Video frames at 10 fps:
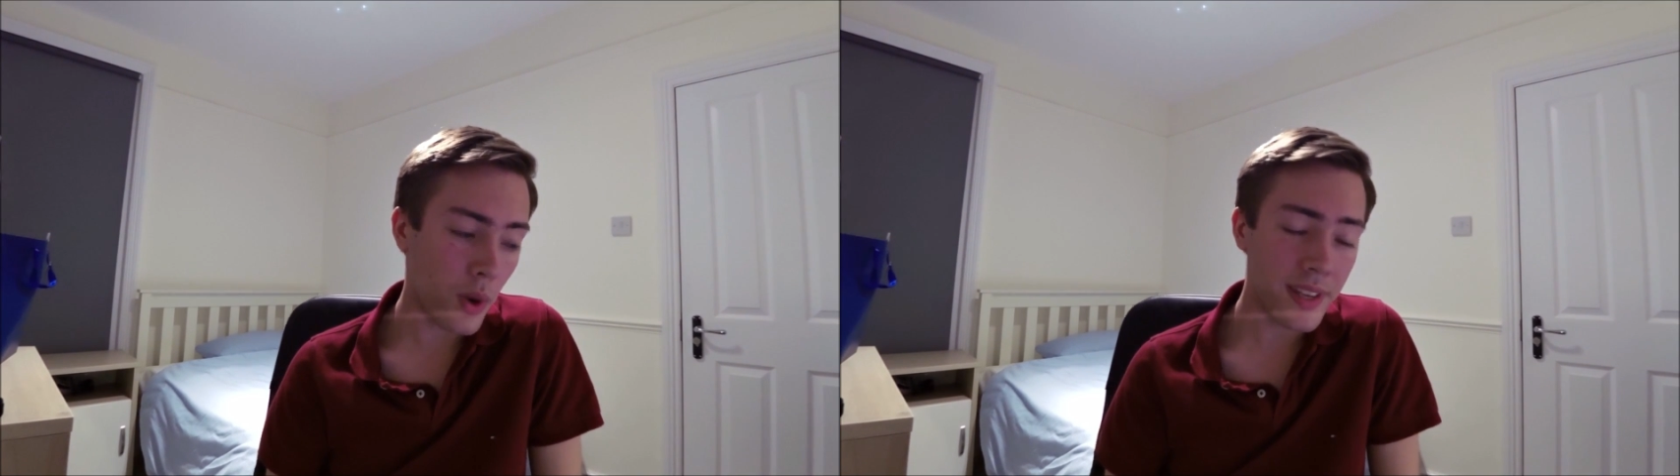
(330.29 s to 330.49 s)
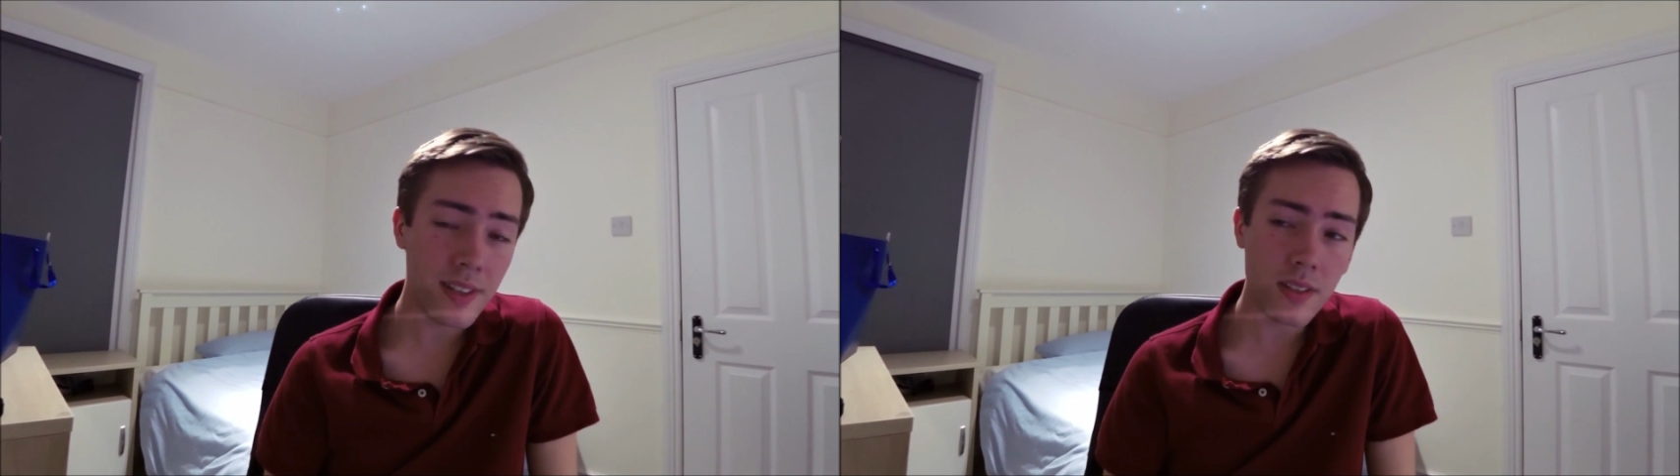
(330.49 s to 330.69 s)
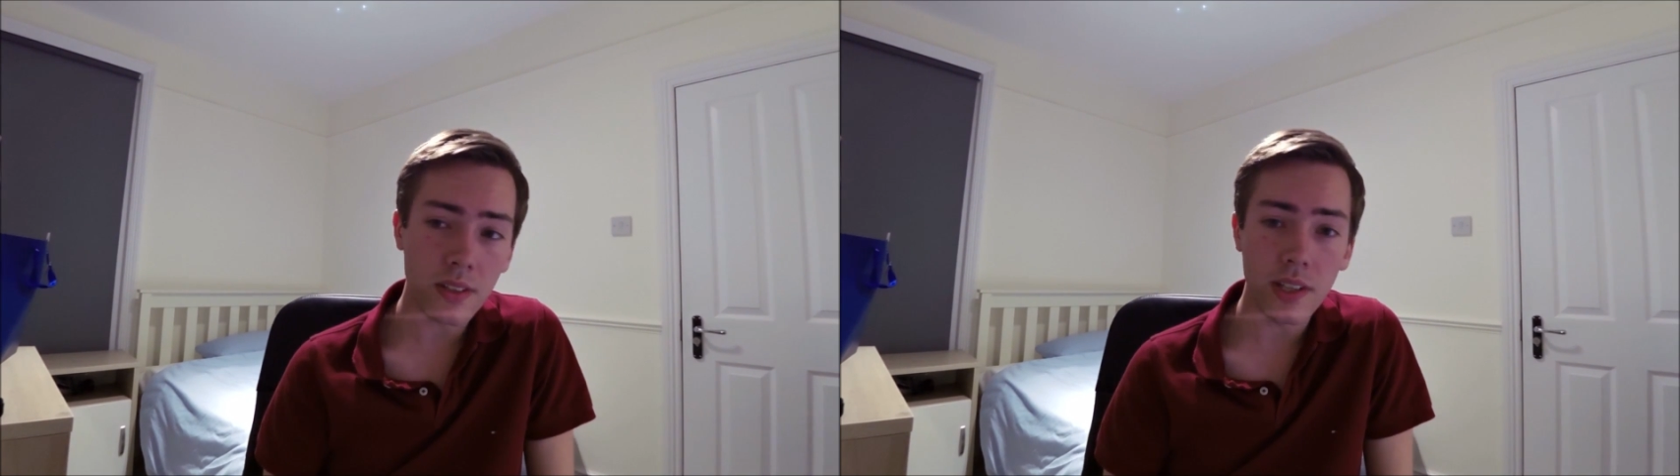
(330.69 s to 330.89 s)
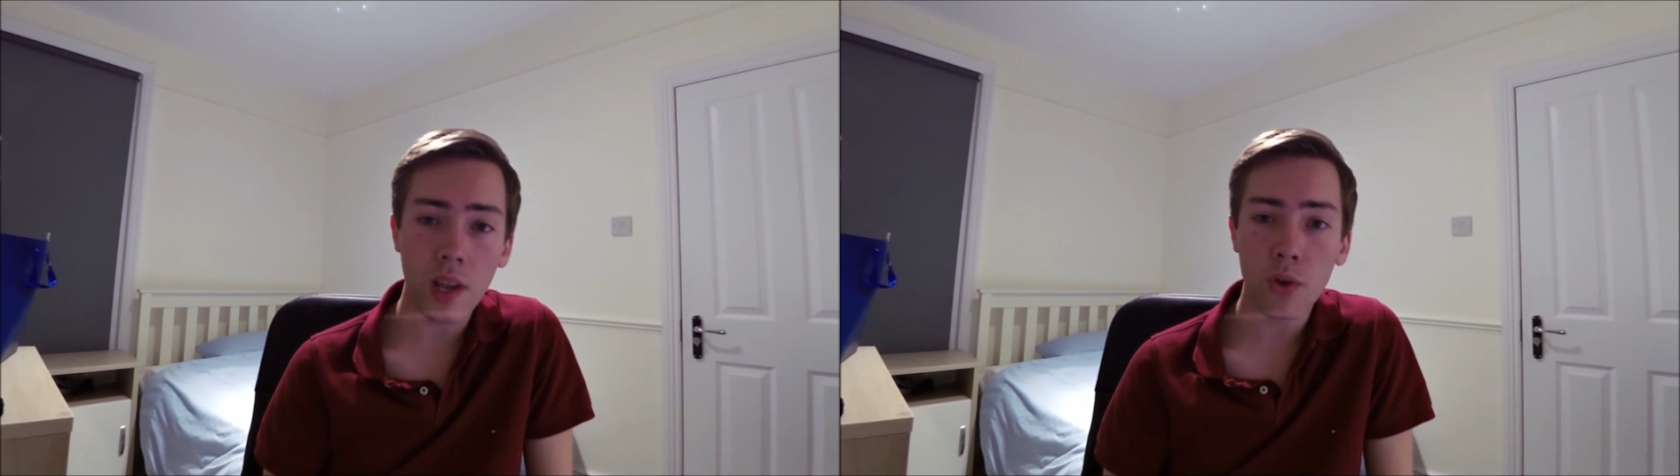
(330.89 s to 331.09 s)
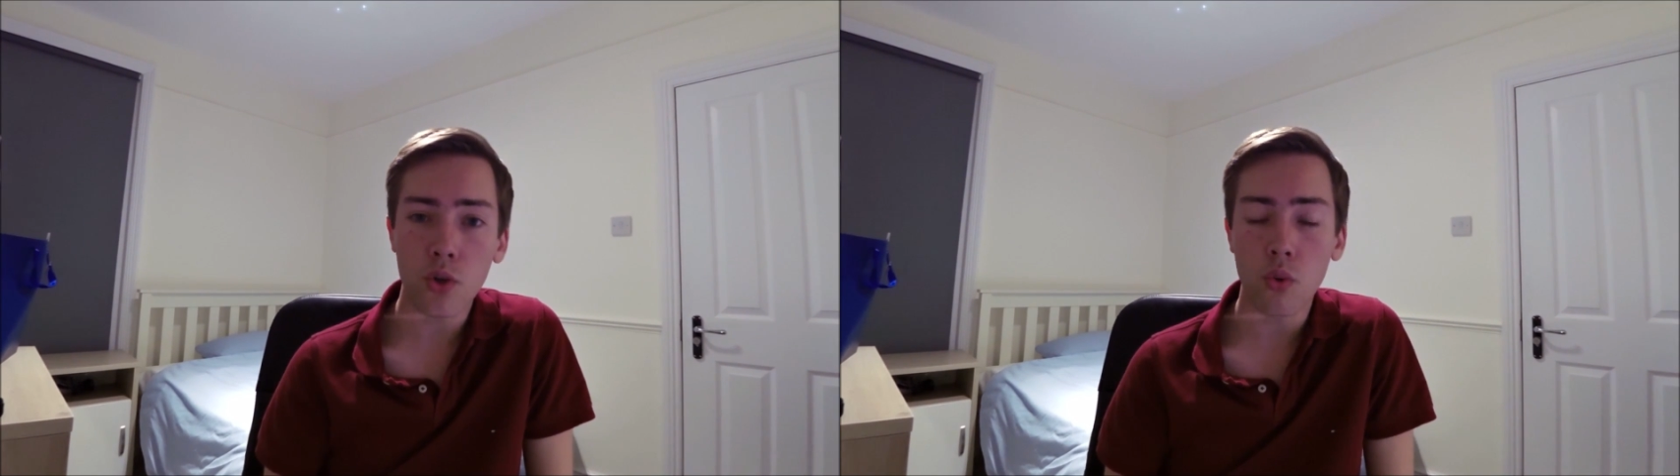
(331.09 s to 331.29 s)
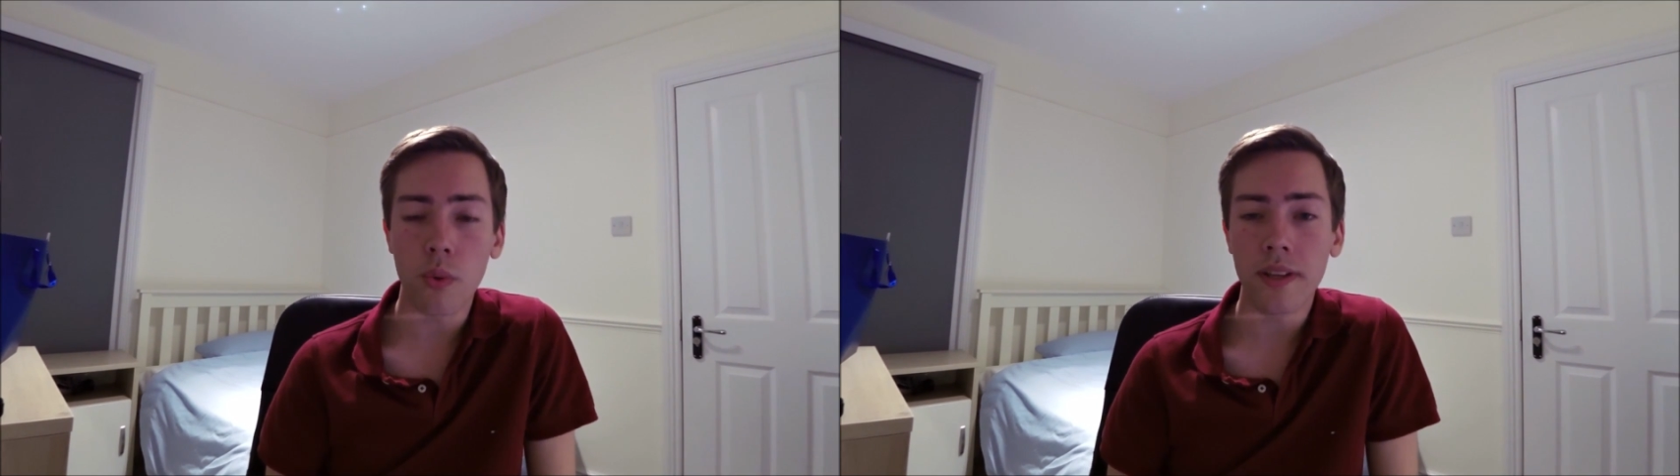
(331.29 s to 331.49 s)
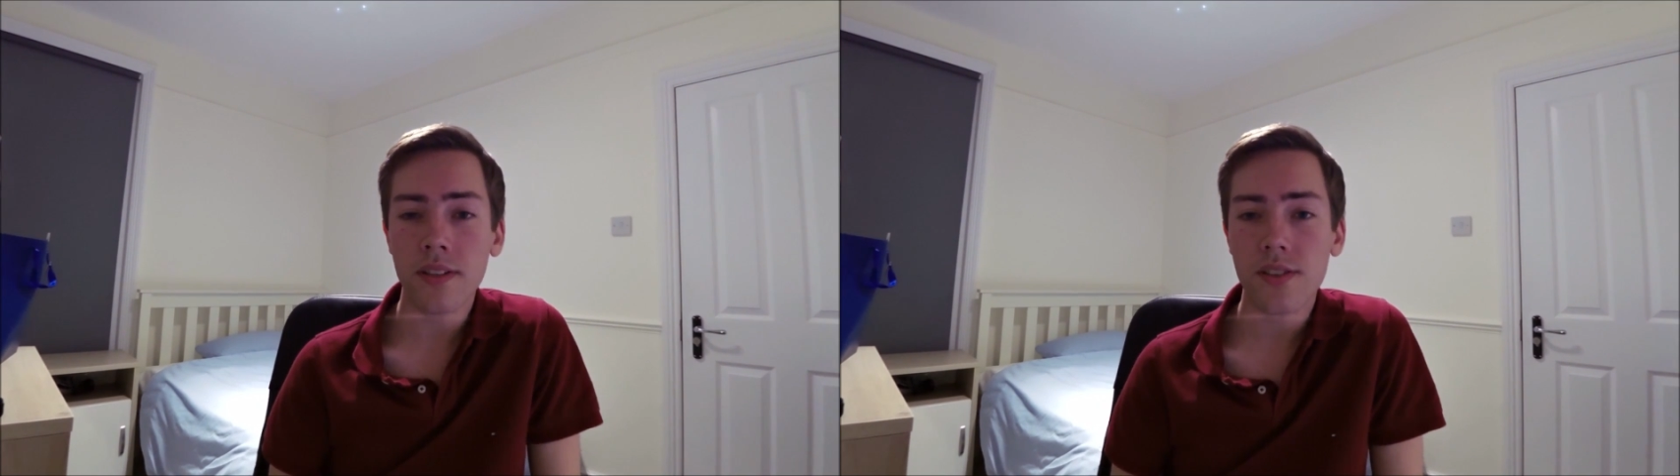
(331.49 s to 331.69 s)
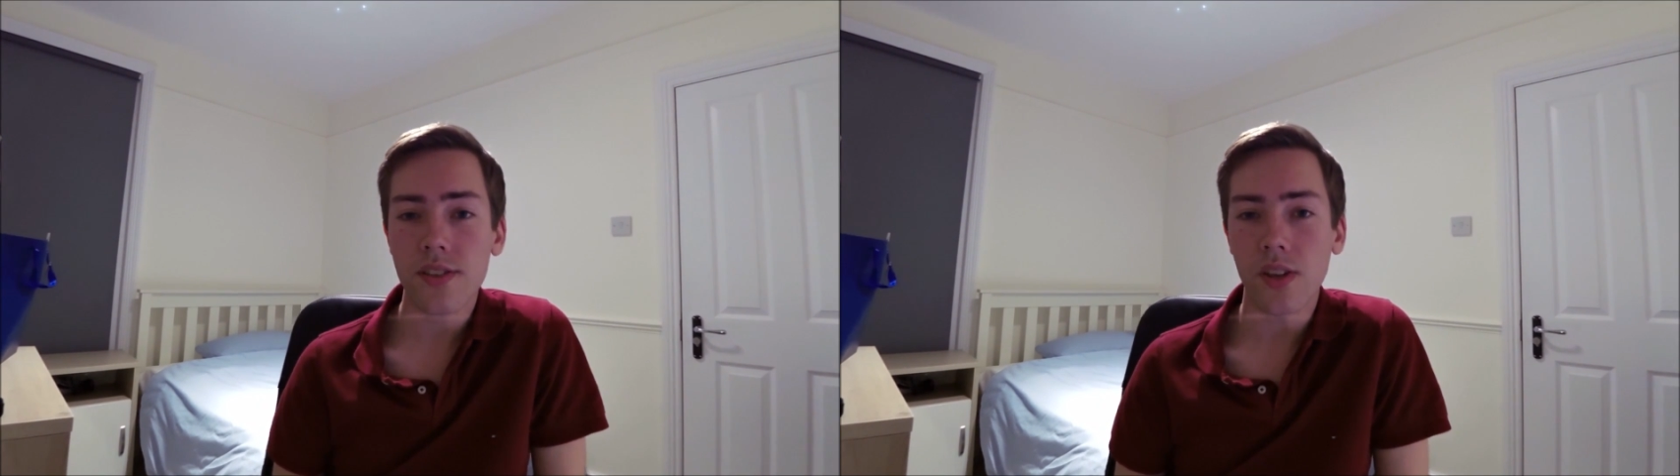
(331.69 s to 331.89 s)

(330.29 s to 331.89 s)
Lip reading: wind and local winds.